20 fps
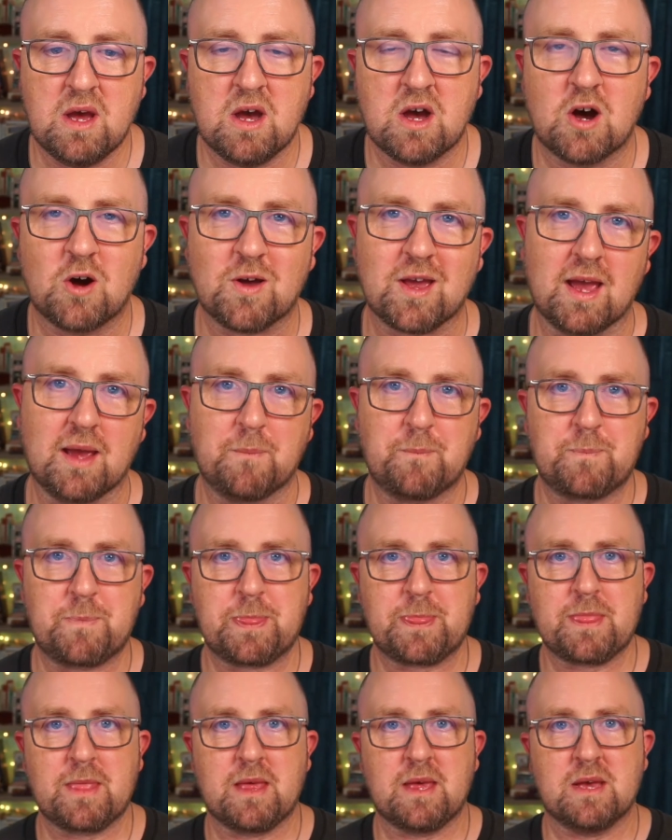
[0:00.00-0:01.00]
Okay.
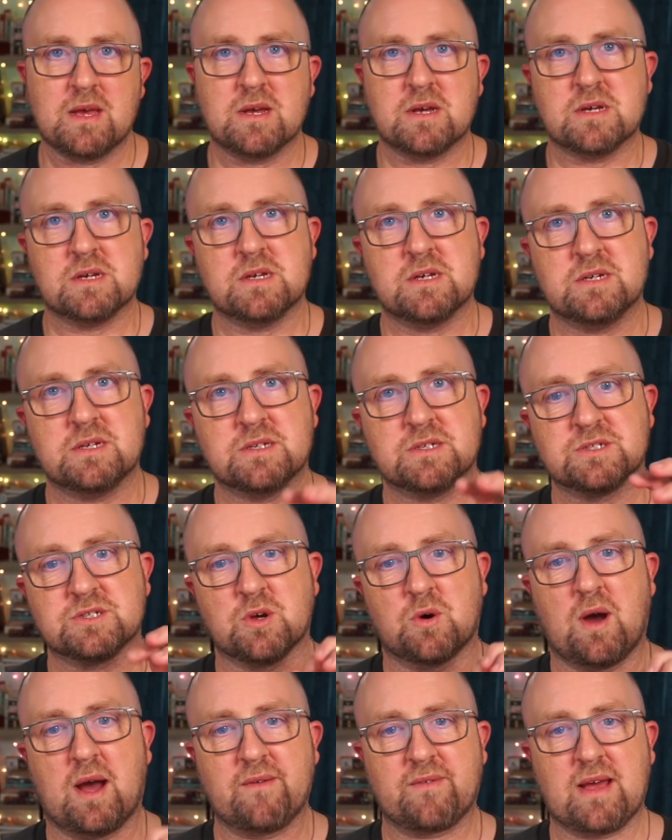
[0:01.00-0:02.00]

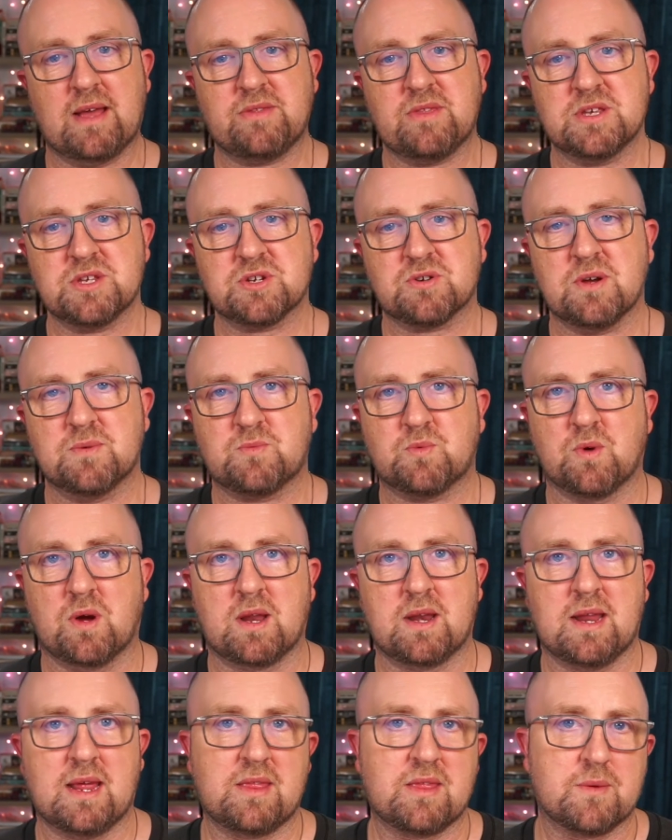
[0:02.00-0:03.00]
So I've got this script
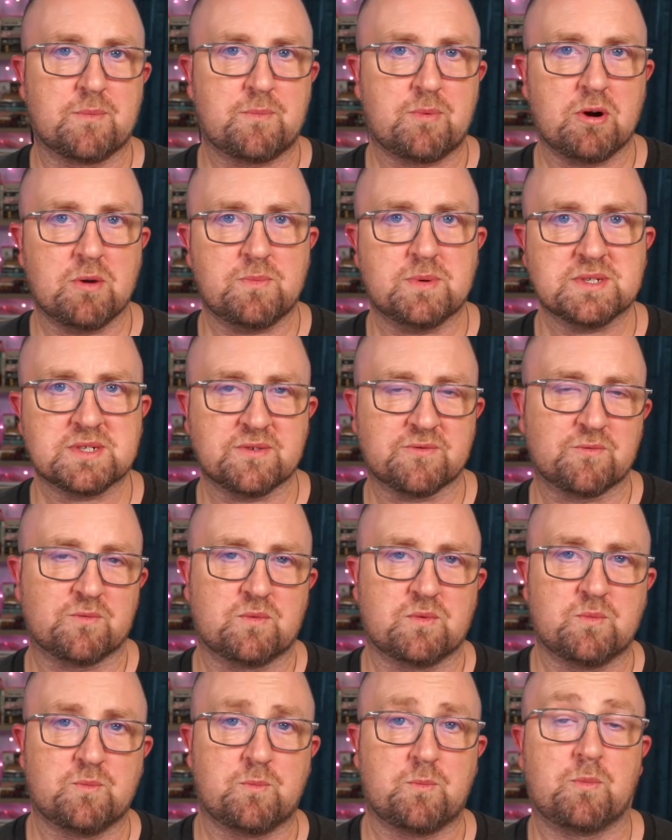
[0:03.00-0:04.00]
run, and the purpose of
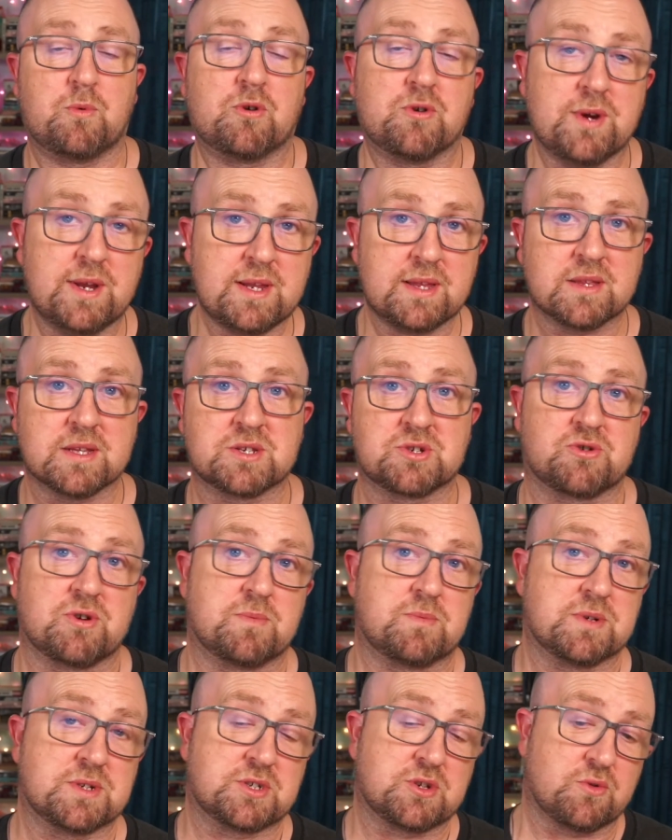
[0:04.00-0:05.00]
creating this script
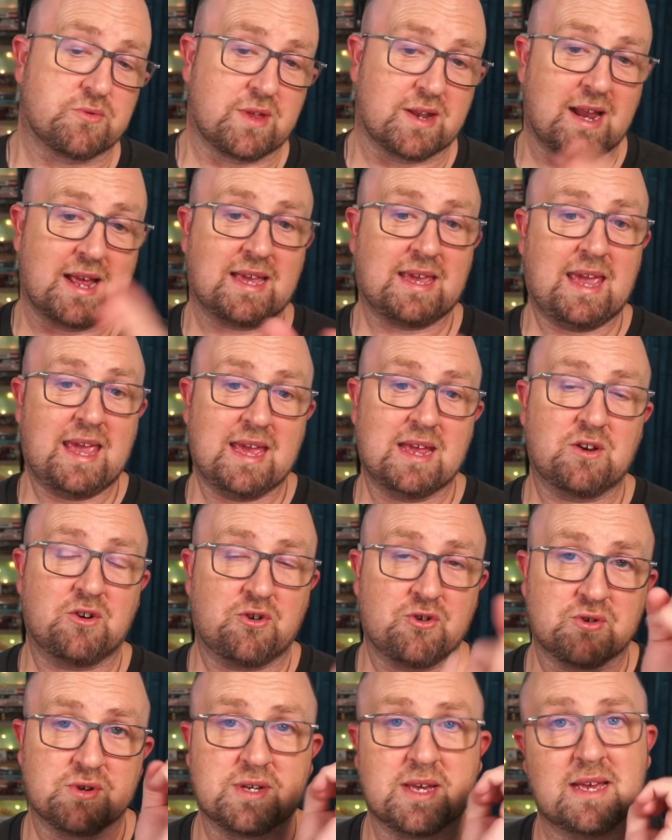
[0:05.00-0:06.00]
is so that I can
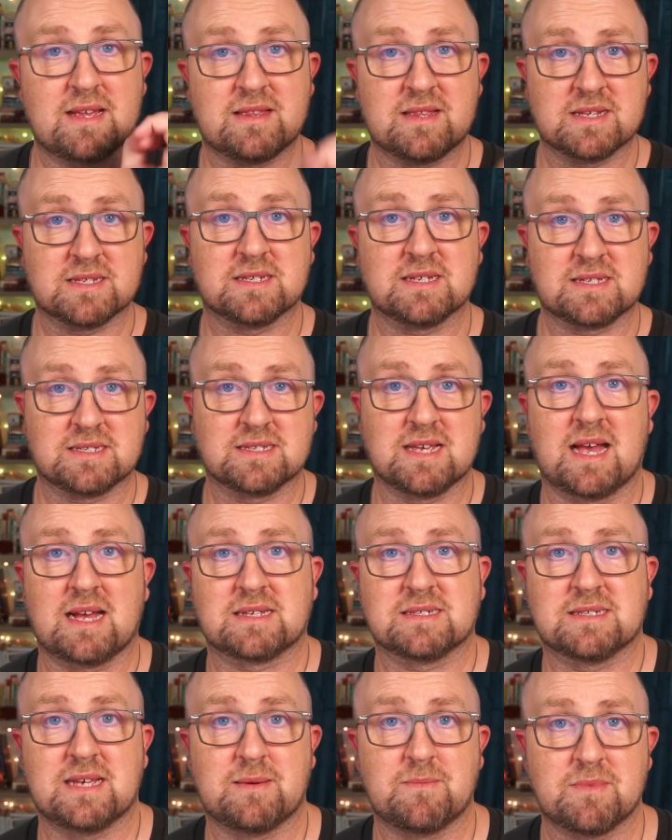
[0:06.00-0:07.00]
create this exact
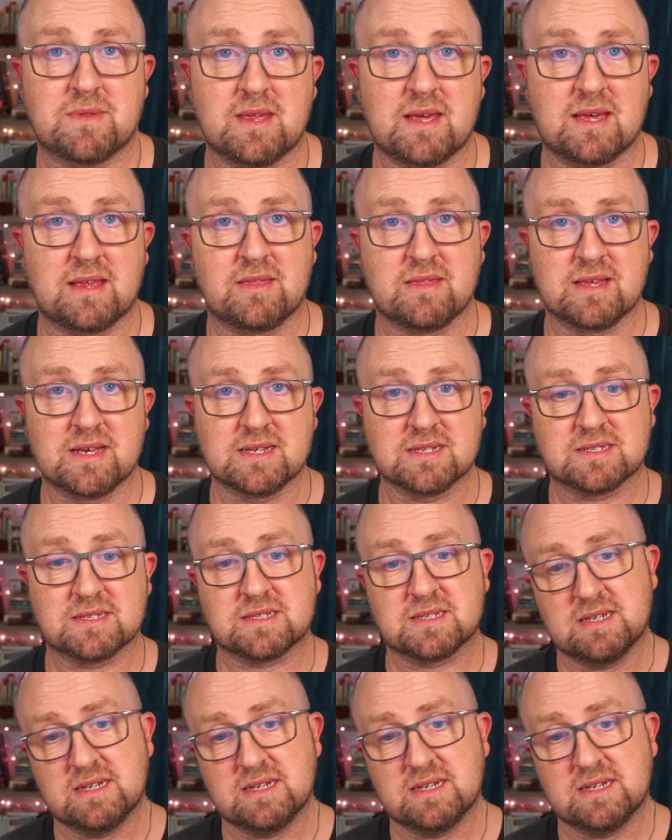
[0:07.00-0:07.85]
same thing, this